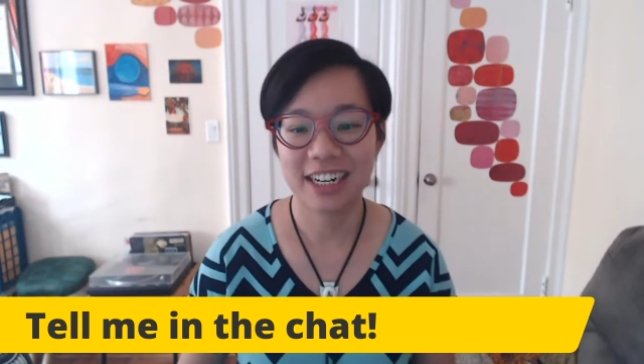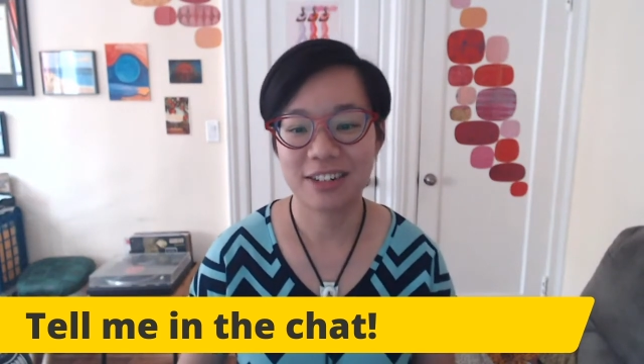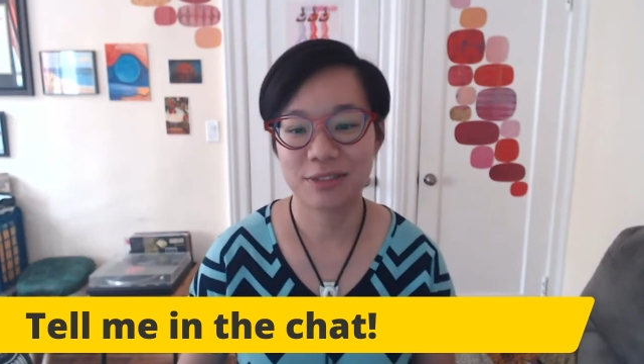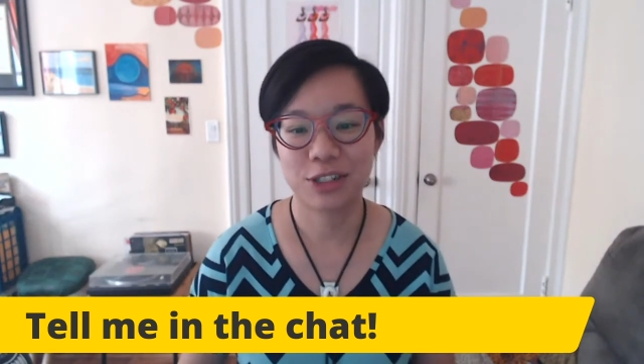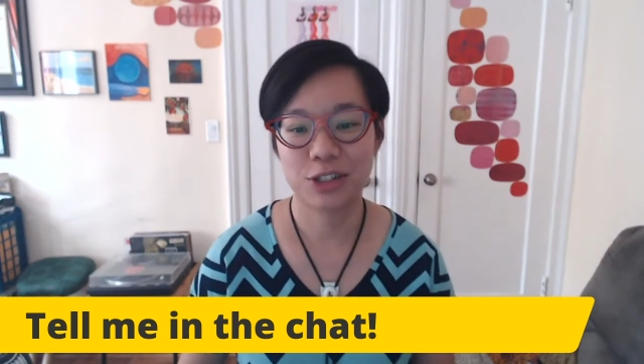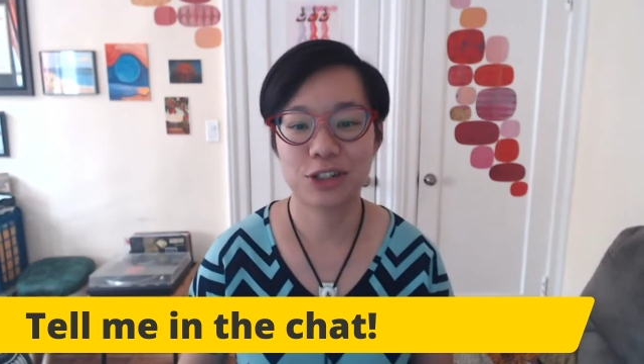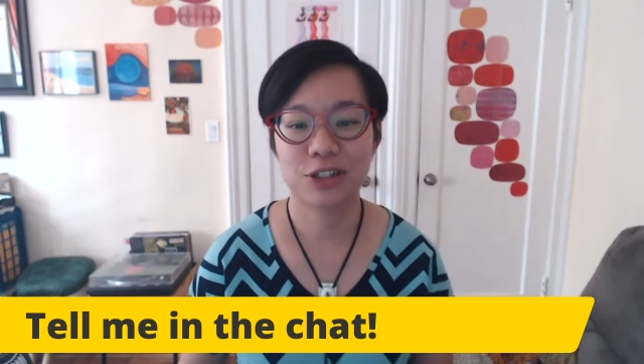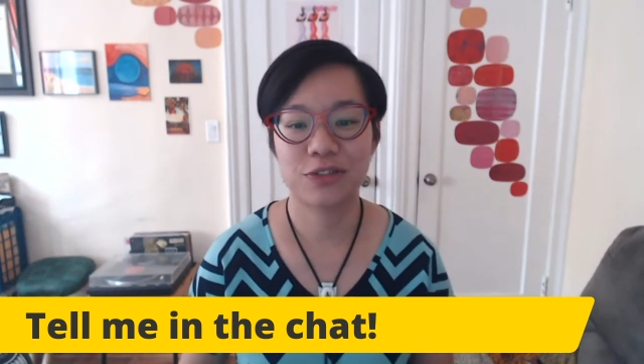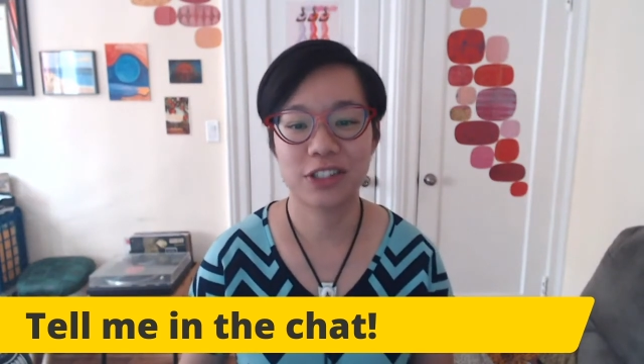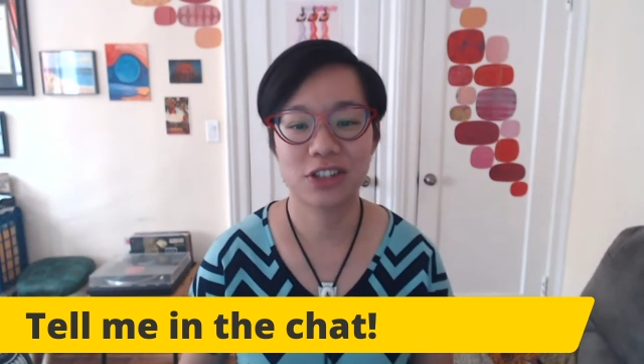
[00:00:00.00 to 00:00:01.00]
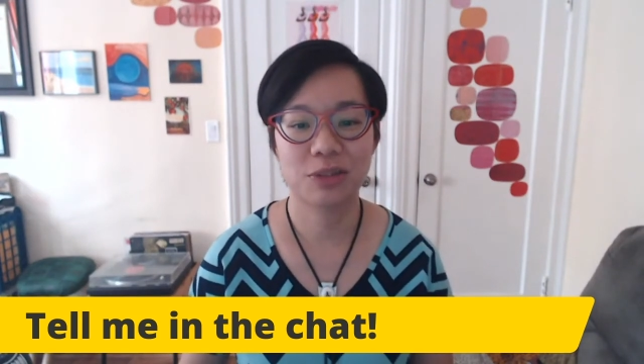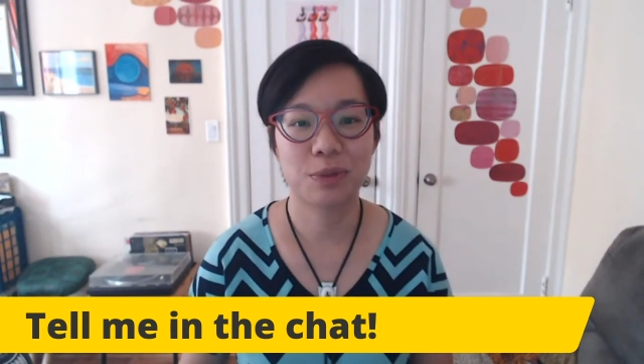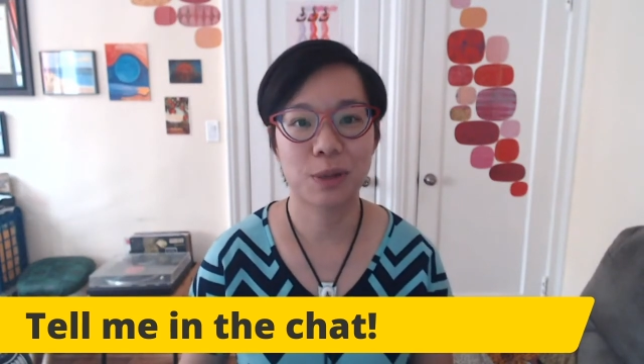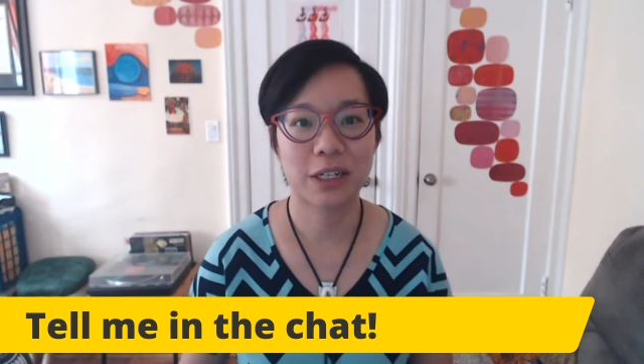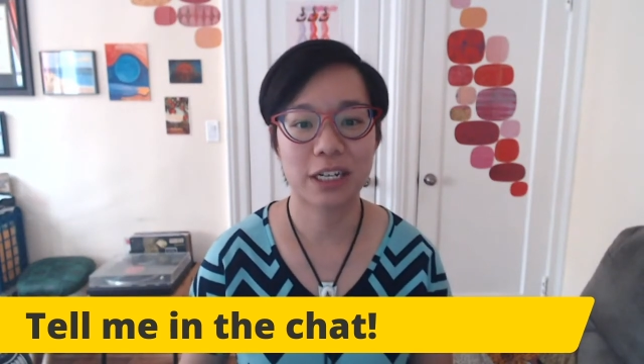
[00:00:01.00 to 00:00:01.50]
researcher, physician,
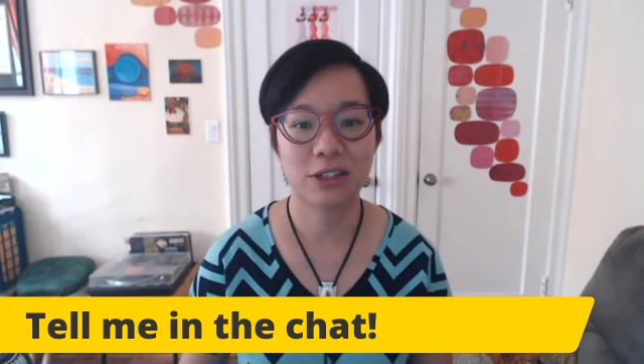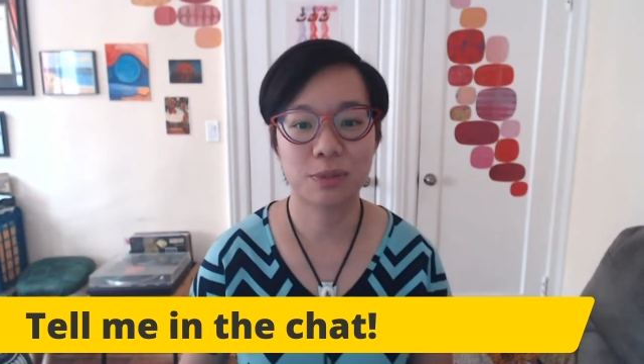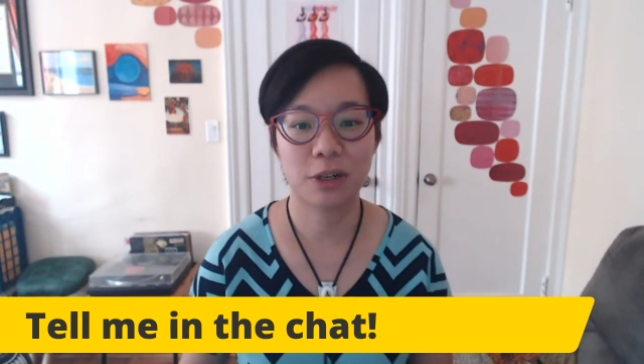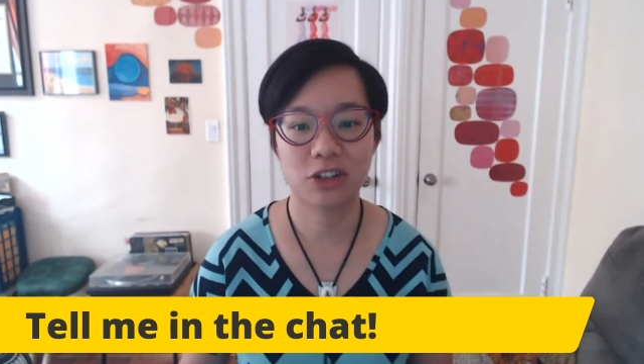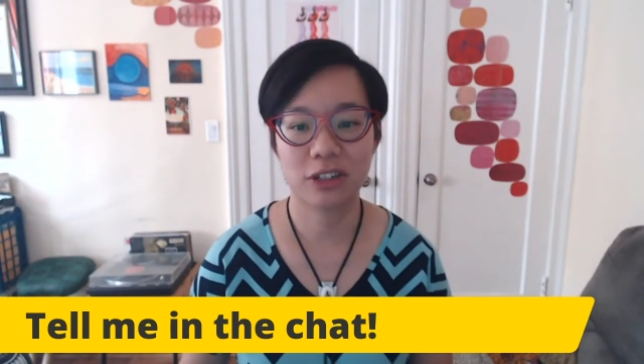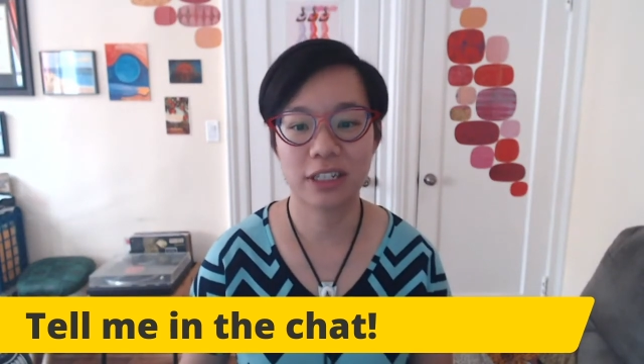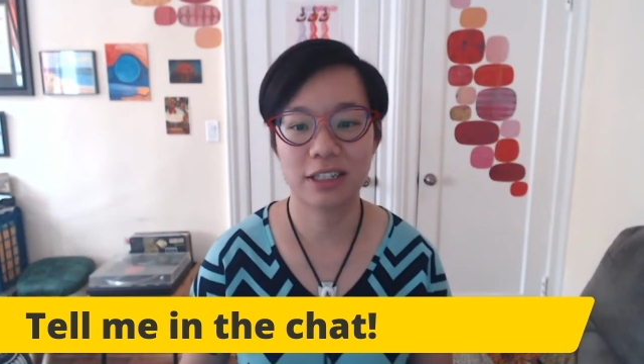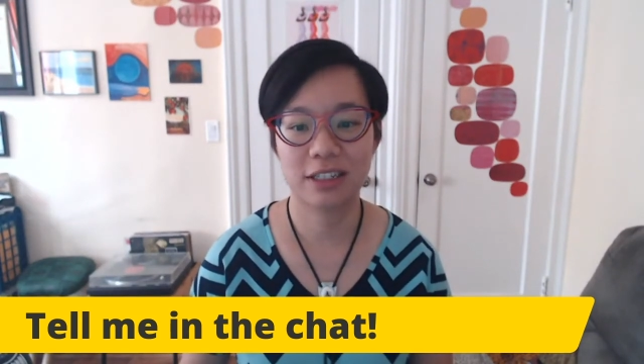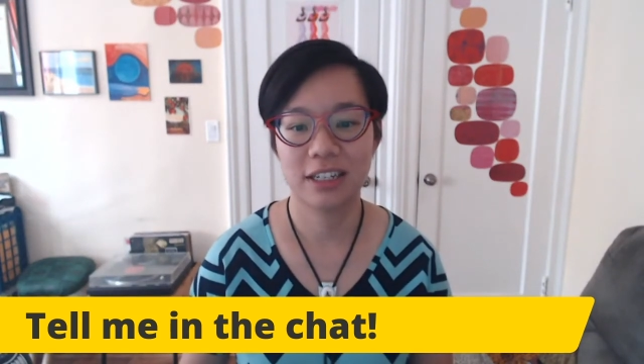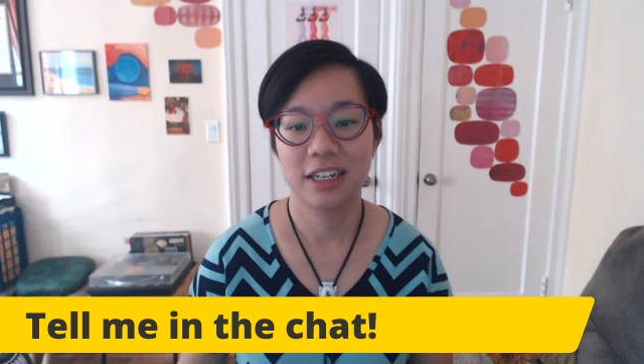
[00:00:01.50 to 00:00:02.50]
public health specialist,